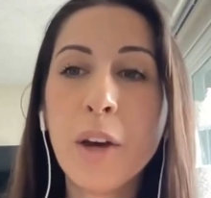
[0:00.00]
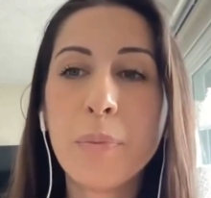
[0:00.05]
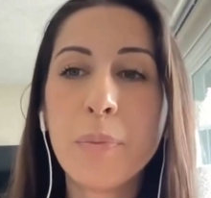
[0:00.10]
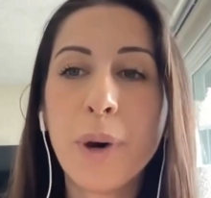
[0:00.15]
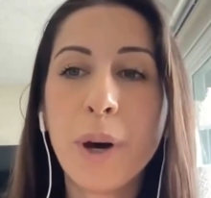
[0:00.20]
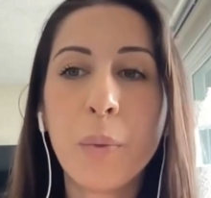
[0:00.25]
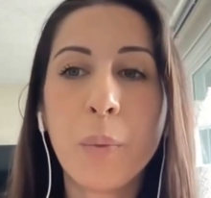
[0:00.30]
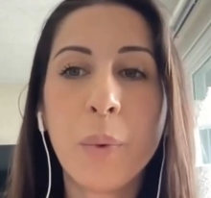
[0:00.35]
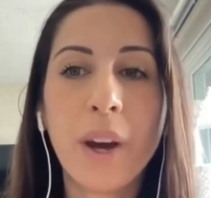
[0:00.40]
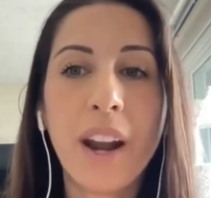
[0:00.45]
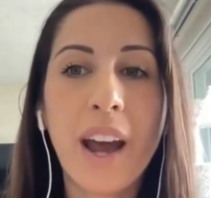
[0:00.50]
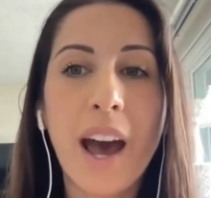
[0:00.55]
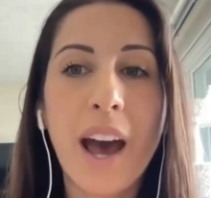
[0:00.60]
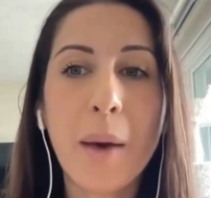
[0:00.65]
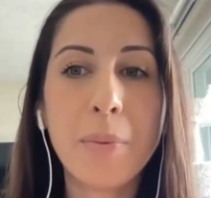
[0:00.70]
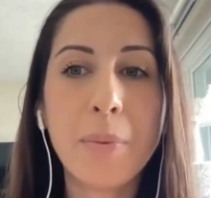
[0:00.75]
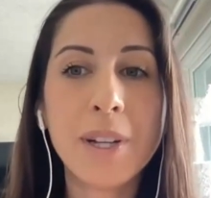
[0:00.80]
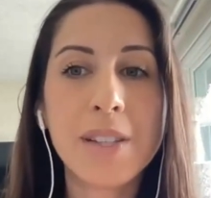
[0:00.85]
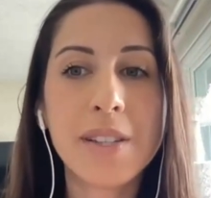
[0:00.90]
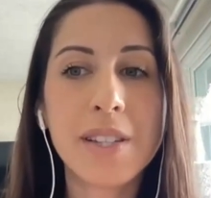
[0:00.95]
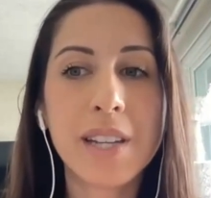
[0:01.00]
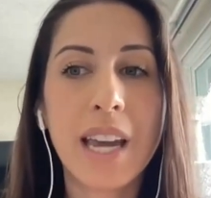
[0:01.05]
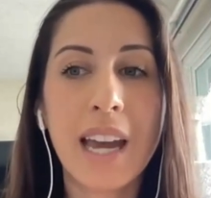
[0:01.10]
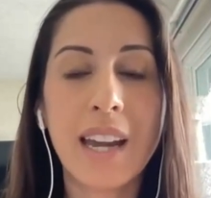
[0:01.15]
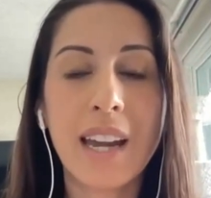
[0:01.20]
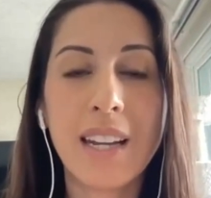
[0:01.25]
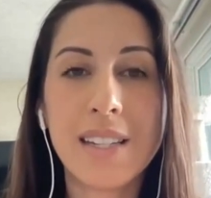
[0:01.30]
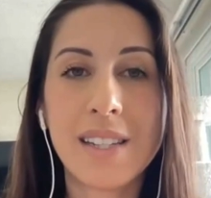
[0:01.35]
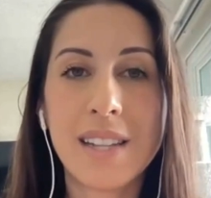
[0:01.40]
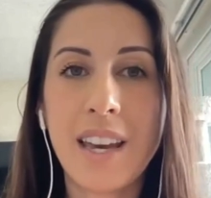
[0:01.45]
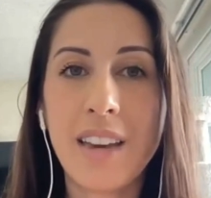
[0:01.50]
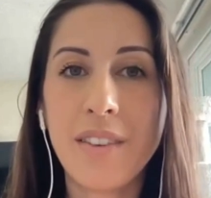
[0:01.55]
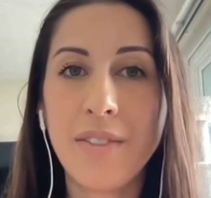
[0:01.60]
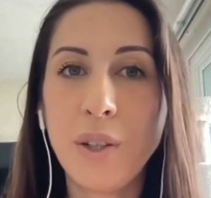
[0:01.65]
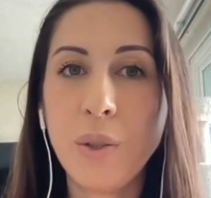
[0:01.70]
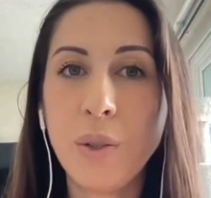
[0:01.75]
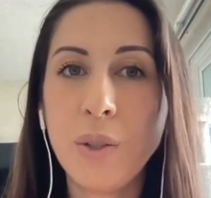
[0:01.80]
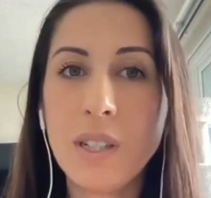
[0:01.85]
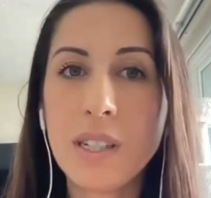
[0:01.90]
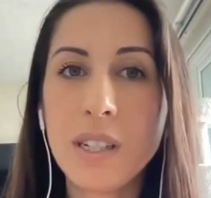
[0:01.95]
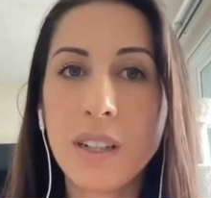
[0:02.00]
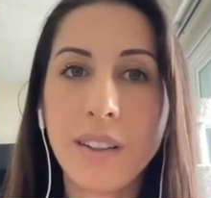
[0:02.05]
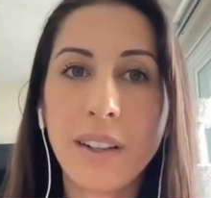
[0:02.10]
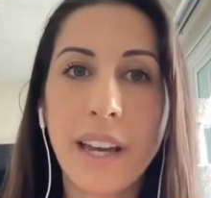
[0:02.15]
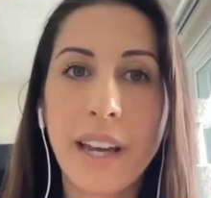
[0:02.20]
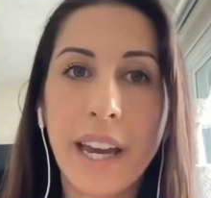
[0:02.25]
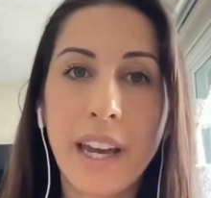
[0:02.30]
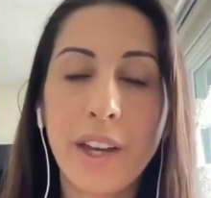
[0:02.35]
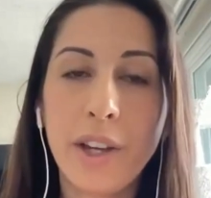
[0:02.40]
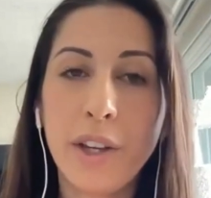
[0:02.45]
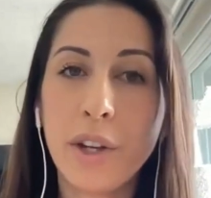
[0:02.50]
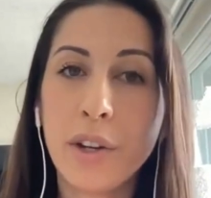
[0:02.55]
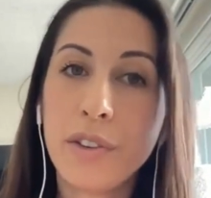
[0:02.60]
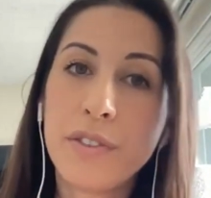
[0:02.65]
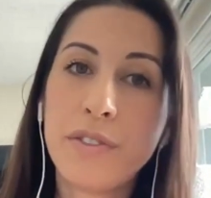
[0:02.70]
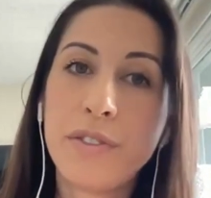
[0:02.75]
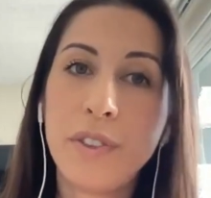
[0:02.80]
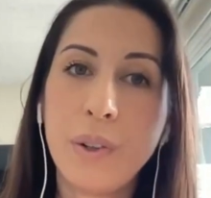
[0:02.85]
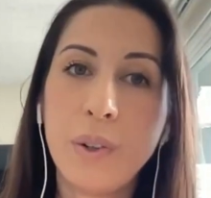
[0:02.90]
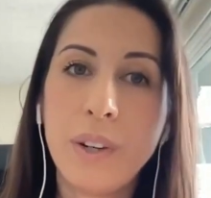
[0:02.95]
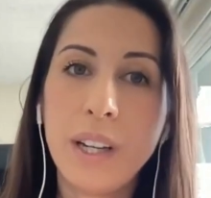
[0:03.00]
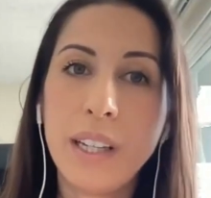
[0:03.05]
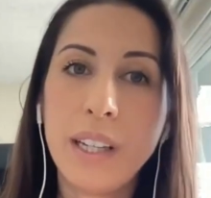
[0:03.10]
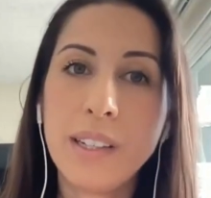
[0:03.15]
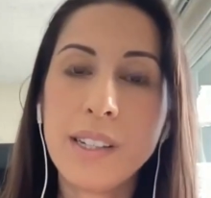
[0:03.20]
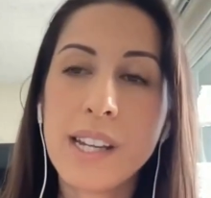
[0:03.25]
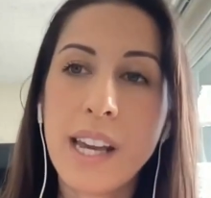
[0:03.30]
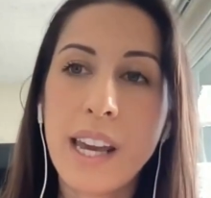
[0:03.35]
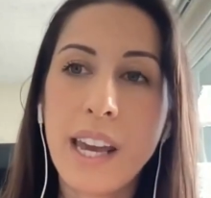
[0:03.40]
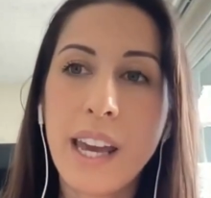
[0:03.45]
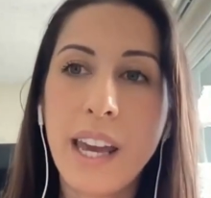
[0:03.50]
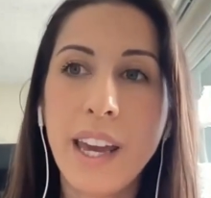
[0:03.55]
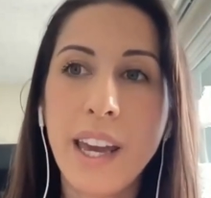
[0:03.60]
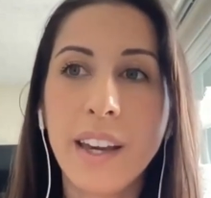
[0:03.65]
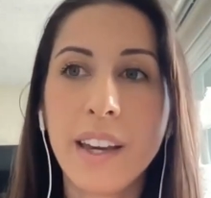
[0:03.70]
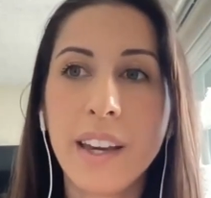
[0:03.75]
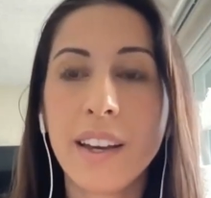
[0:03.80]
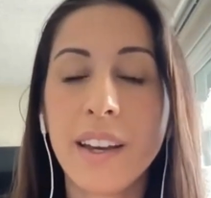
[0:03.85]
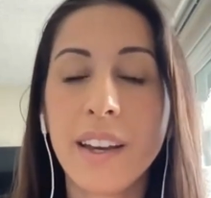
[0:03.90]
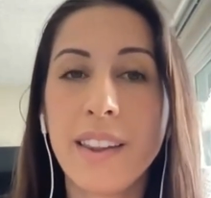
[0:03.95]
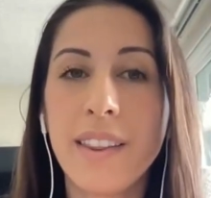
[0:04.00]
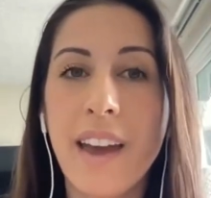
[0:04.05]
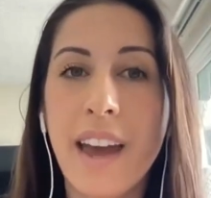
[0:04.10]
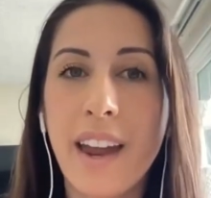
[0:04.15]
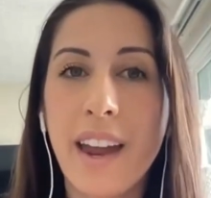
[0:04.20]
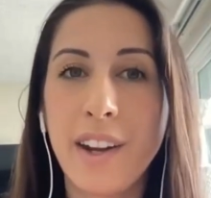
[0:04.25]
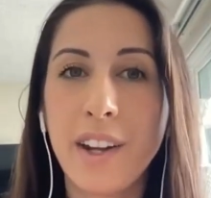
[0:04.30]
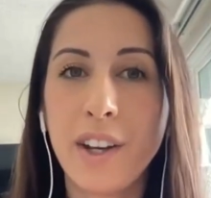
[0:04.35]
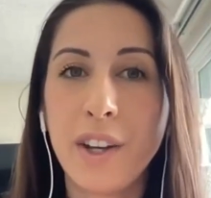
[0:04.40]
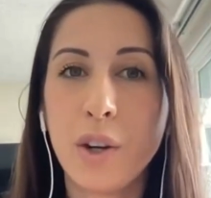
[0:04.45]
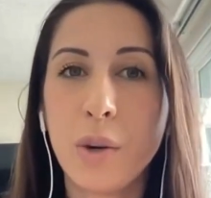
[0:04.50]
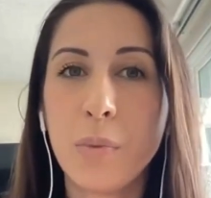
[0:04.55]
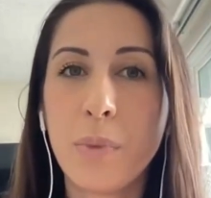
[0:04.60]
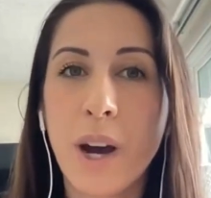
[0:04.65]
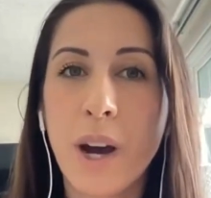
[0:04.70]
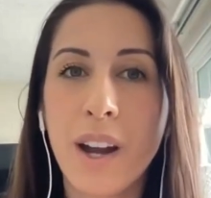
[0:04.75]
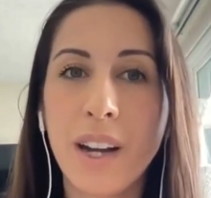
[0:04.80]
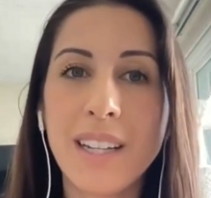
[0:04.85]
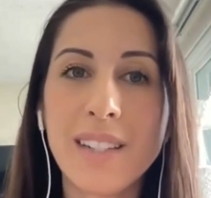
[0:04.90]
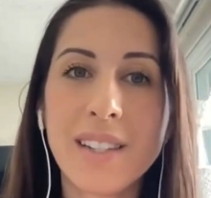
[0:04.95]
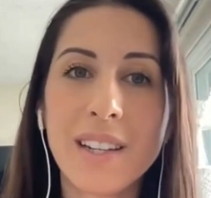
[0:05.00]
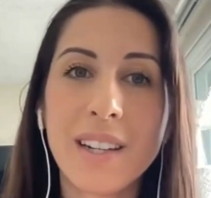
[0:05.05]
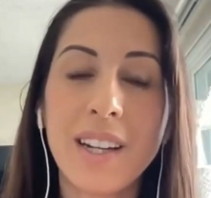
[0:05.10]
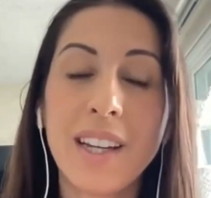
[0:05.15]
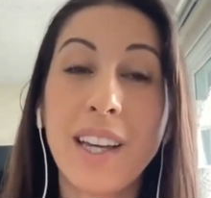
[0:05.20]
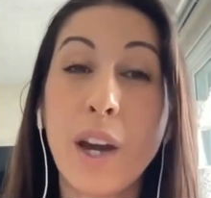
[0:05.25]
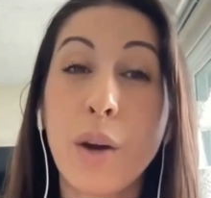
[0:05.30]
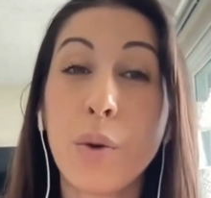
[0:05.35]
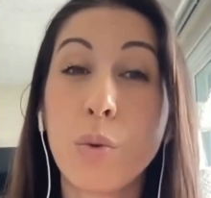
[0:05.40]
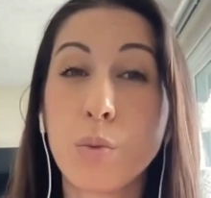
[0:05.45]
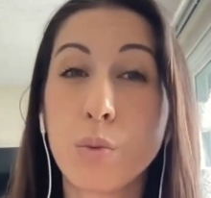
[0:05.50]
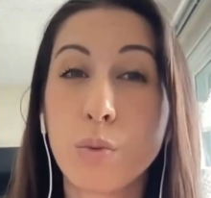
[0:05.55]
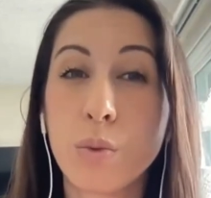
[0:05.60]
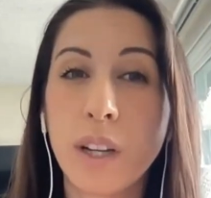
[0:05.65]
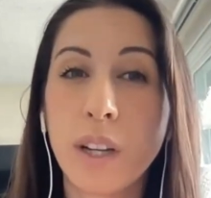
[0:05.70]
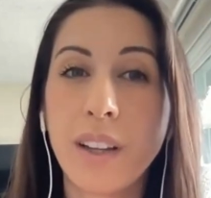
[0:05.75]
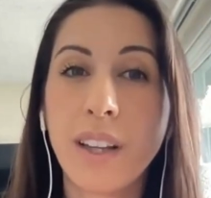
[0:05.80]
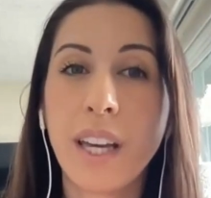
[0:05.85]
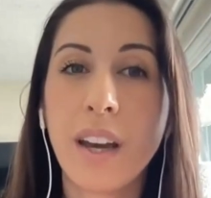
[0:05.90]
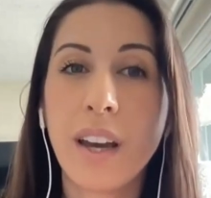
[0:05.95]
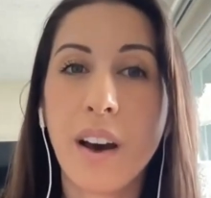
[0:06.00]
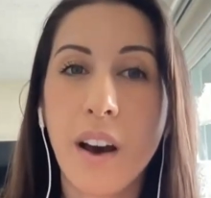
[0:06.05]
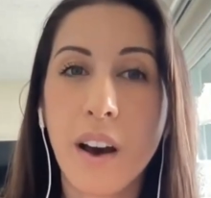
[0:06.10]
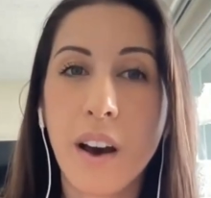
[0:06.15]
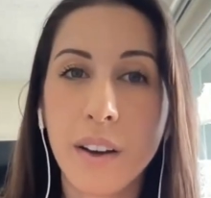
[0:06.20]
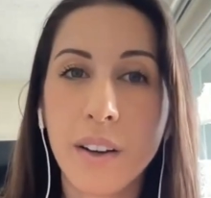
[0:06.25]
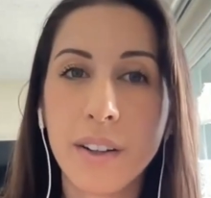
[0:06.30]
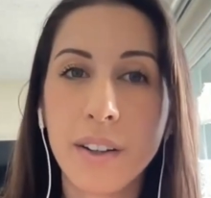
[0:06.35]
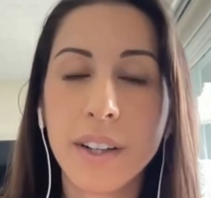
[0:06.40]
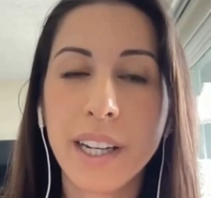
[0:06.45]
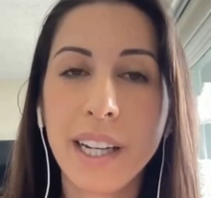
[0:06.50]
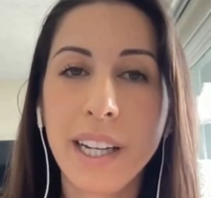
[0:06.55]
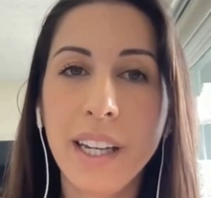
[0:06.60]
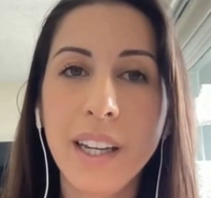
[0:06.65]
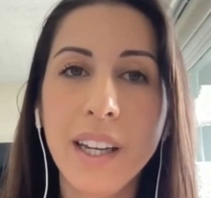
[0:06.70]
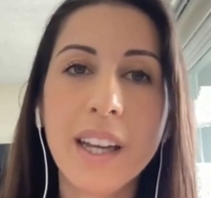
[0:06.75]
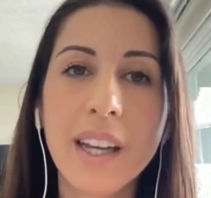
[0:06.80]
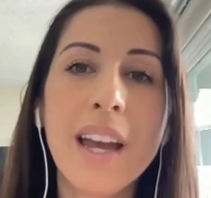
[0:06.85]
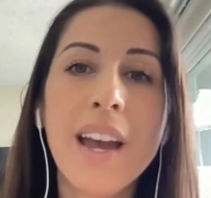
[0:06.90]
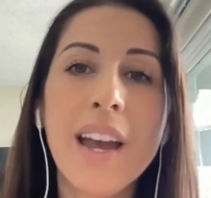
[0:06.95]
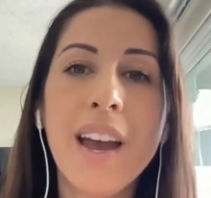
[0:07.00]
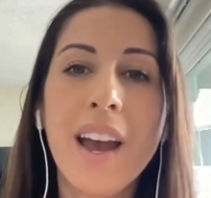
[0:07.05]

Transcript: But what happens again is if you delay your food intake, then your body is going to get really hungry.